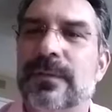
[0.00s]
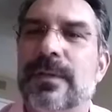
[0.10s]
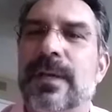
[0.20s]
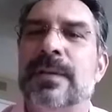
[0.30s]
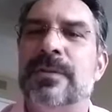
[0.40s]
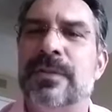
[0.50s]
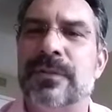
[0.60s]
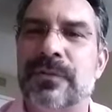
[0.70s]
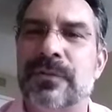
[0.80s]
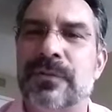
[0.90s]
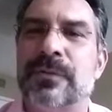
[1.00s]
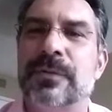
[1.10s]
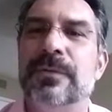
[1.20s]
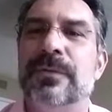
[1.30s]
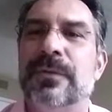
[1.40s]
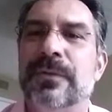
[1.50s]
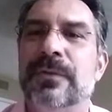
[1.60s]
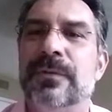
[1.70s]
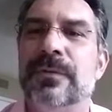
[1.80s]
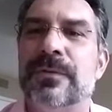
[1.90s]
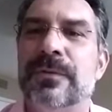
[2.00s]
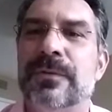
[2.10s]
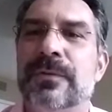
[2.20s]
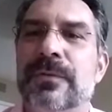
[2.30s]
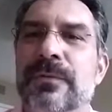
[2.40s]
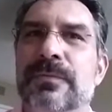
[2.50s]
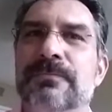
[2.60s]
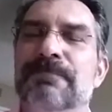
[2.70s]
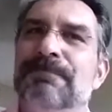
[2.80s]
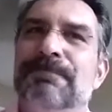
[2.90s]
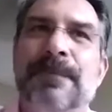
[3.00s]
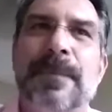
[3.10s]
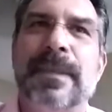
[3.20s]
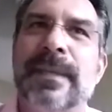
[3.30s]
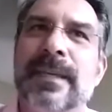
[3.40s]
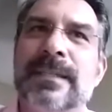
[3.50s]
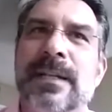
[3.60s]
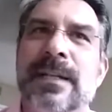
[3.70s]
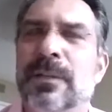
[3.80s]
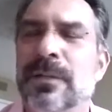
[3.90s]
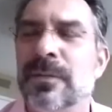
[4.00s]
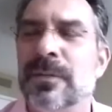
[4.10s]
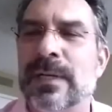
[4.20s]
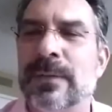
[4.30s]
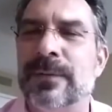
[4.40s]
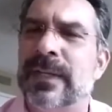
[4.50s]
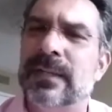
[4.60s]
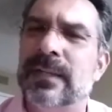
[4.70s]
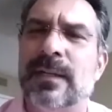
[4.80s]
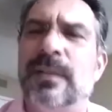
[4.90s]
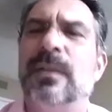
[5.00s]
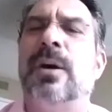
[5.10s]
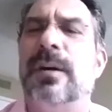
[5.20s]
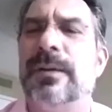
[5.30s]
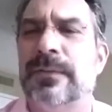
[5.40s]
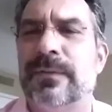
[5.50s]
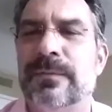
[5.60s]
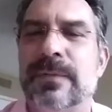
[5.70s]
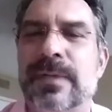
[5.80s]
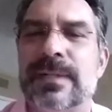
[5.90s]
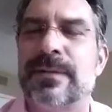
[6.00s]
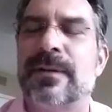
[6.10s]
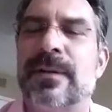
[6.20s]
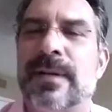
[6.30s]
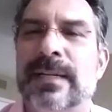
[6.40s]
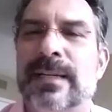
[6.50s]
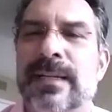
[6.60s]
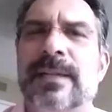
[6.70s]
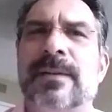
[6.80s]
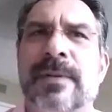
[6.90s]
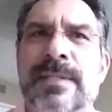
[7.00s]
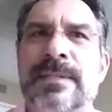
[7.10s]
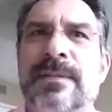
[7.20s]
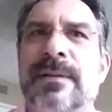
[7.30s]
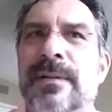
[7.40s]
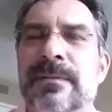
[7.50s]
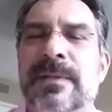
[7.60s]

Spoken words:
and just true to the things that I learned when I was a kid that I lost when I started acting out, when I started